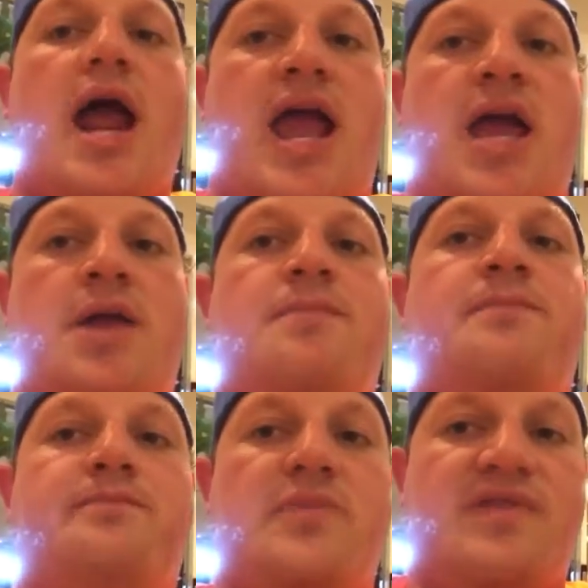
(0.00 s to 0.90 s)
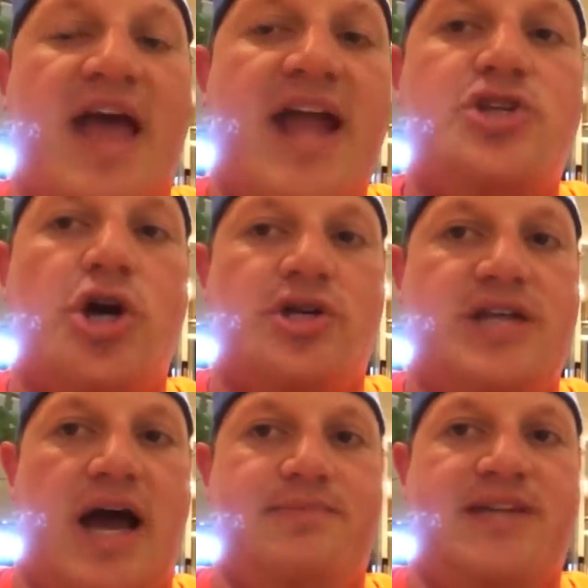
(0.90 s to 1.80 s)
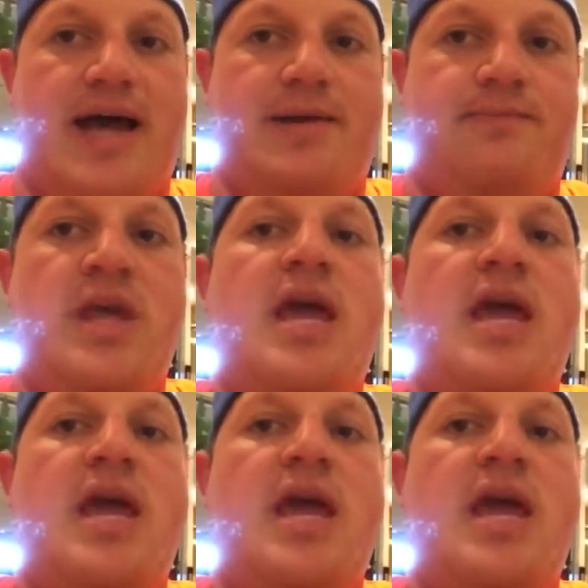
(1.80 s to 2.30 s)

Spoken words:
And they took Topside.